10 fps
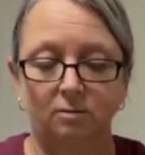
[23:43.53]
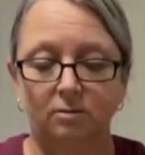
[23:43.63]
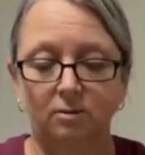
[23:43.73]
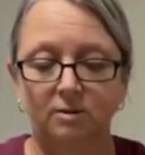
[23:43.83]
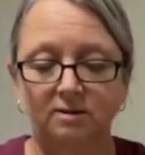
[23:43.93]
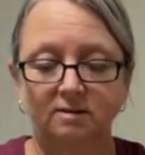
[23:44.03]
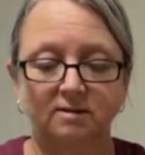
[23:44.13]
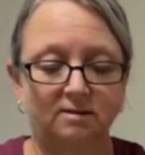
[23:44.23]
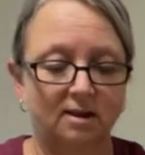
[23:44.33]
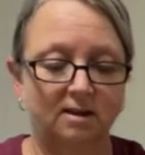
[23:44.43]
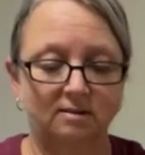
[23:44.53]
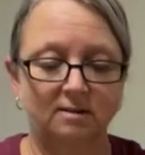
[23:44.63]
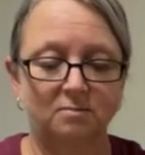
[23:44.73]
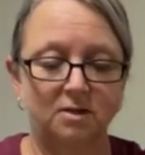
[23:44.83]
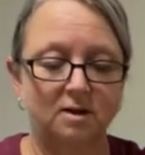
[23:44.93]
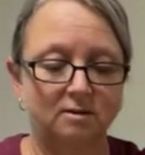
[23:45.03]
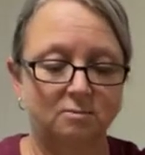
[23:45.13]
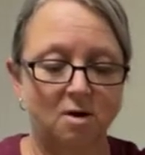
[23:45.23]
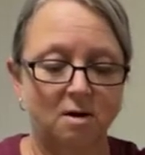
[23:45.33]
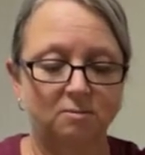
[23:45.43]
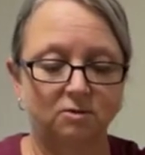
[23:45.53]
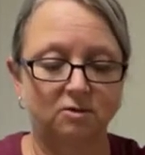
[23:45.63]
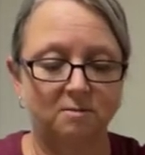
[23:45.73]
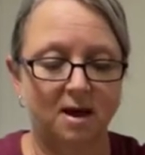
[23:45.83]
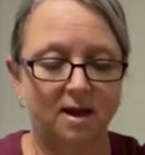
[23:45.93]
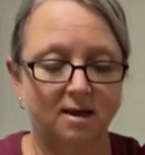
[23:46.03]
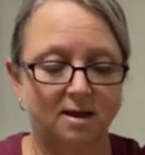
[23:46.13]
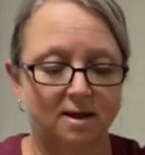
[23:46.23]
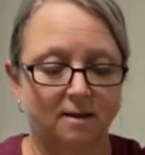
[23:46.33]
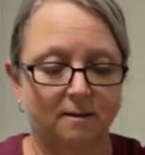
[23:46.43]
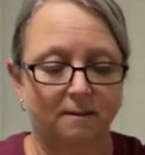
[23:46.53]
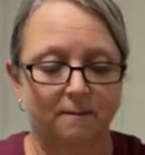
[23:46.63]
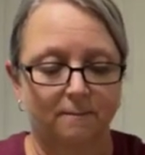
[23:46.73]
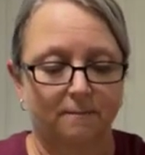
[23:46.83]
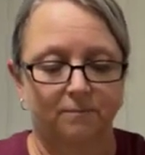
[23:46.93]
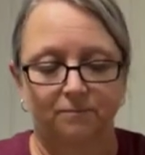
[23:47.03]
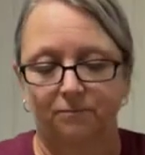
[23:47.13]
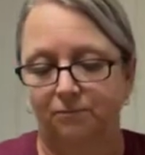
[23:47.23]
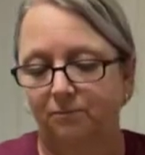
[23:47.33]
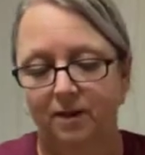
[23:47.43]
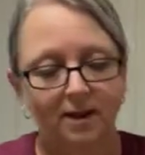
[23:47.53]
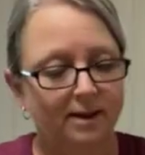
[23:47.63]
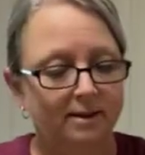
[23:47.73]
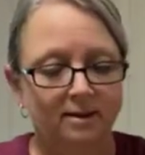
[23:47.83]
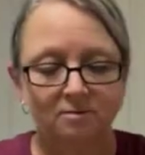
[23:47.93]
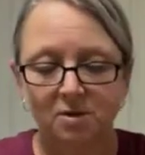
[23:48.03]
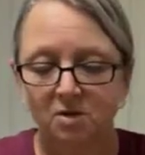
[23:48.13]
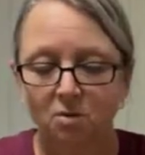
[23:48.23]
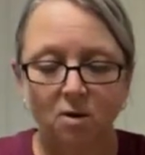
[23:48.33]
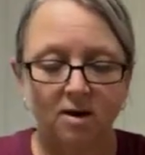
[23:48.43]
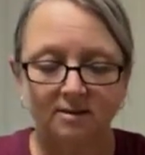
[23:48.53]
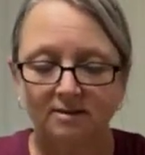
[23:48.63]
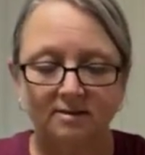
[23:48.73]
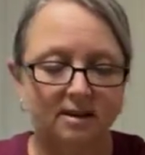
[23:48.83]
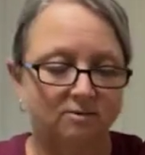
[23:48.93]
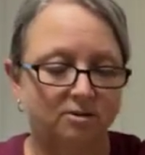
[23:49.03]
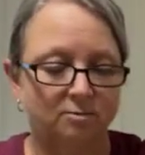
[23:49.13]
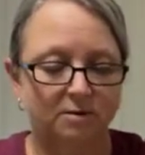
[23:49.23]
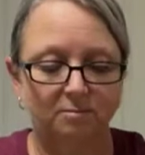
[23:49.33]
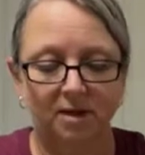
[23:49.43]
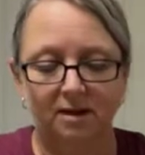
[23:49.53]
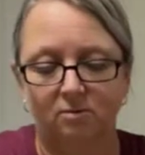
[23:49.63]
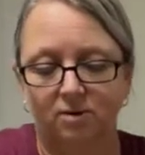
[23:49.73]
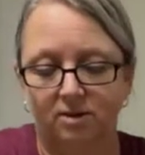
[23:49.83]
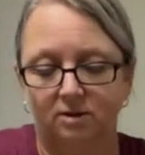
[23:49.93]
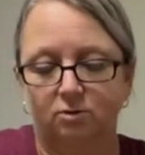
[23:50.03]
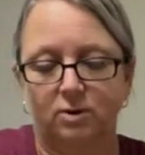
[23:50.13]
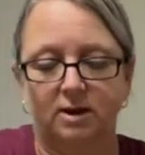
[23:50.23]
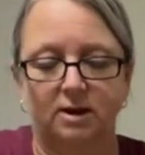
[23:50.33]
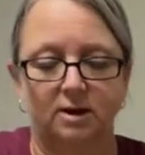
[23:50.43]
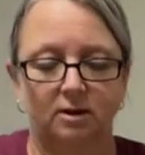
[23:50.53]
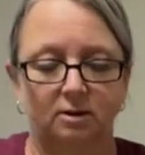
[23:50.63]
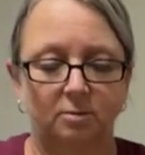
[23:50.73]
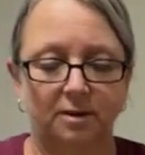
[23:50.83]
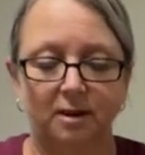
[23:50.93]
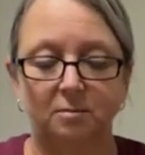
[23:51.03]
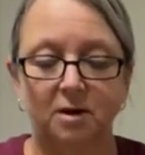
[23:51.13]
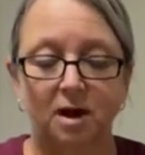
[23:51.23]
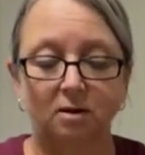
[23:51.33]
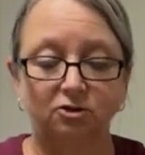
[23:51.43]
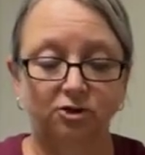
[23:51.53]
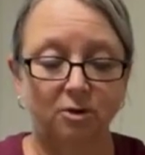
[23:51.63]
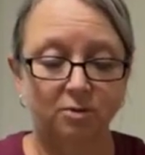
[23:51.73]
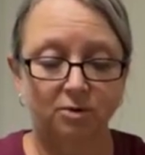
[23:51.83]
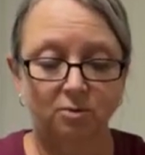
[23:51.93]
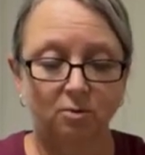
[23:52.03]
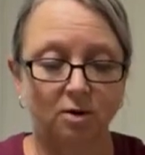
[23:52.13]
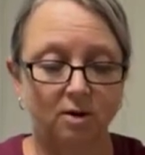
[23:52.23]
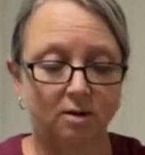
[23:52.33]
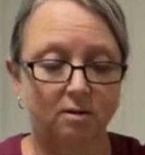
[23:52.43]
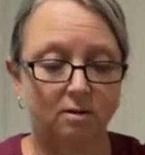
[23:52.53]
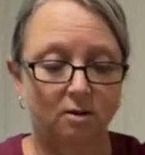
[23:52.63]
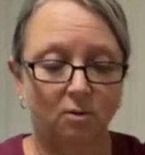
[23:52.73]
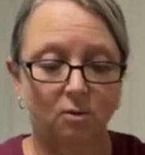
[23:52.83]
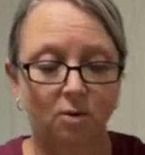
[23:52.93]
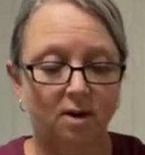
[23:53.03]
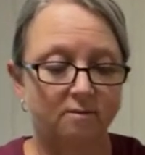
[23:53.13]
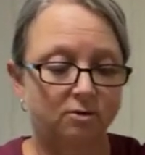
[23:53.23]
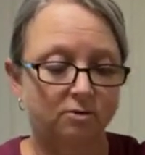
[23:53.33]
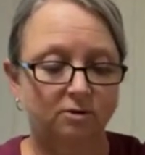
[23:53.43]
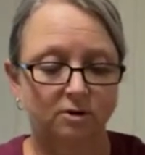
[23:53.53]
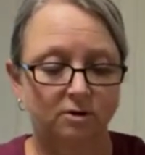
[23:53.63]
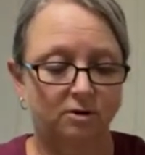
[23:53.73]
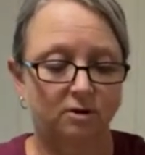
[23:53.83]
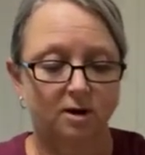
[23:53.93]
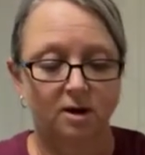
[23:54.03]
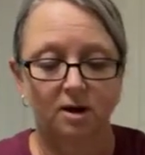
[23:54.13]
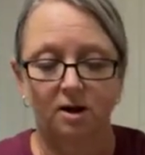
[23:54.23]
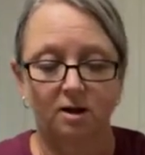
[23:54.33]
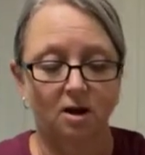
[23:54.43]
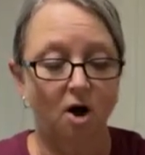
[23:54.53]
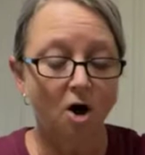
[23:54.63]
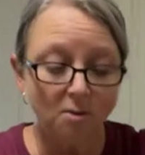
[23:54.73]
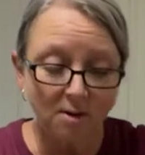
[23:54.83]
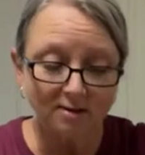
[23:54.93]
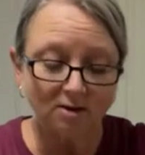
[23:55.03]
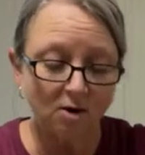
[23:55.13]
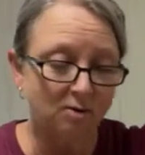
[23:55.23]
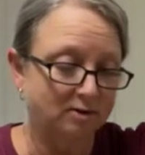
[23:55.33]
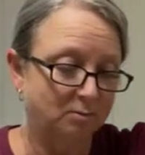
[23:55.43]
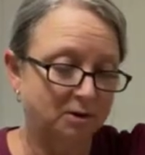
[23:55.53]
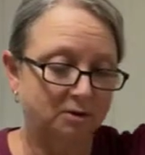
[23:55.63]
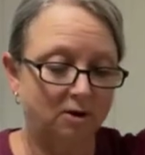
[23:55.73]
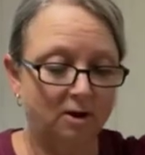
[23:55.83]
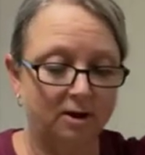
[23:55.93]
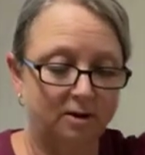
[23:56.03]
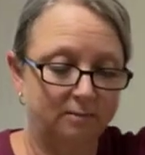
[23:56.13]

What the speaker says: Luis just said it's something that his mom used to make. He didn't give me the quantities. I've just been playing with it, tweaking it a little bit. But I'll share with you what I've used here, and always build on it.